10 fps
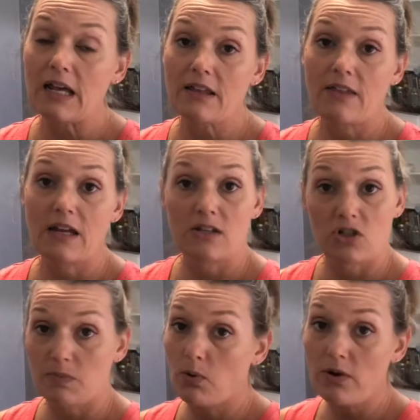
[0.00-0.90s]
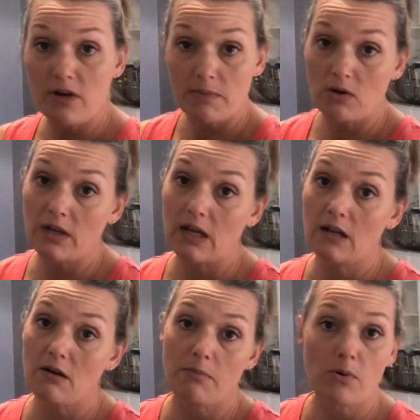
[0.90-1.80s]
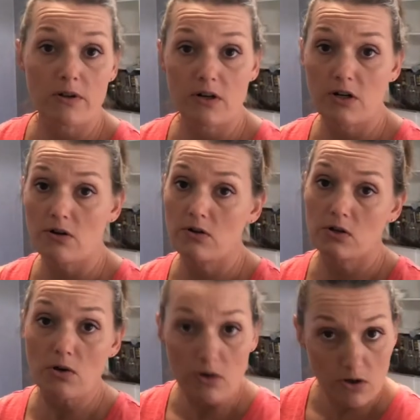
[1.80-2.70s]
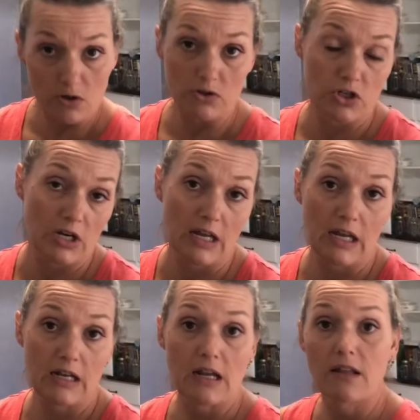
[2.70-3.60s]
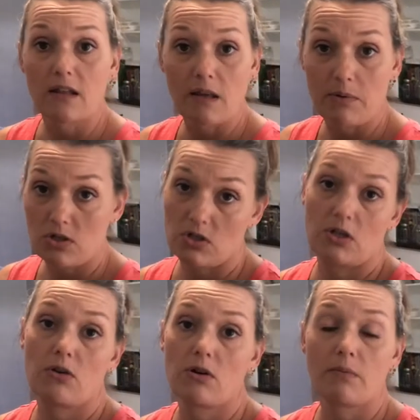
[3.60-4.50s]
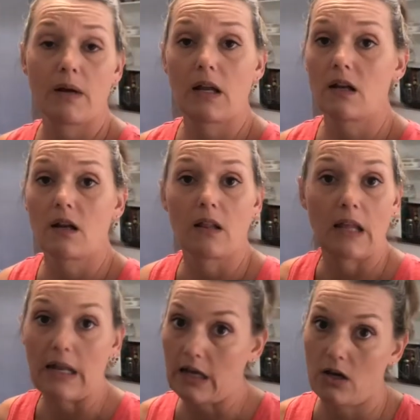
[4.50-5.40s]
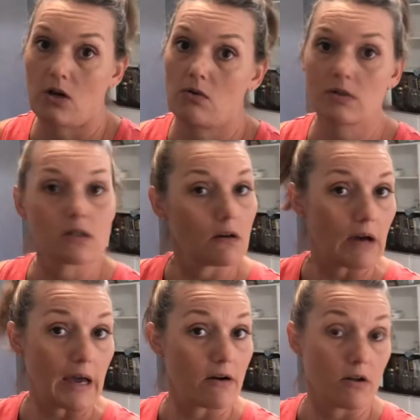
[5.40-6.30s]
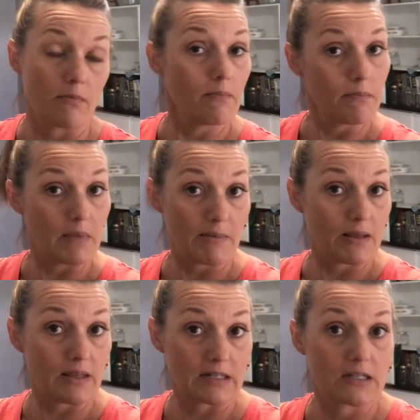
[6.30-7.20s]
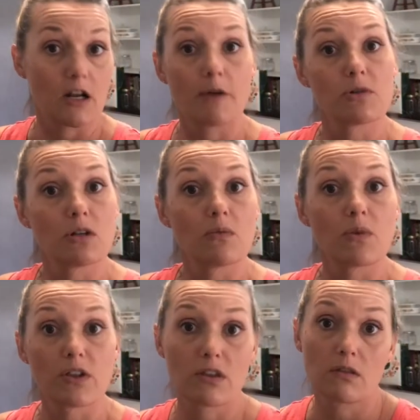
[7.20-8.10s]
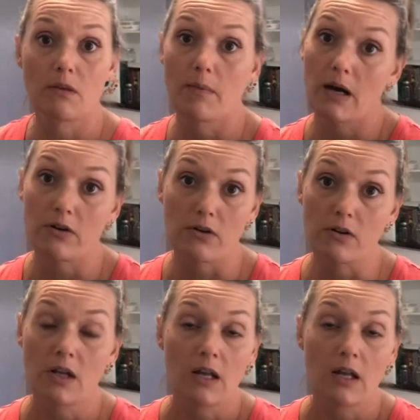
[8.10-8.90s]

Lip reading: that they could just pour their milk in, pour their yogurt culture in, and then they push the yogurt button and let it go. So I don't know, maybe that's an option with the model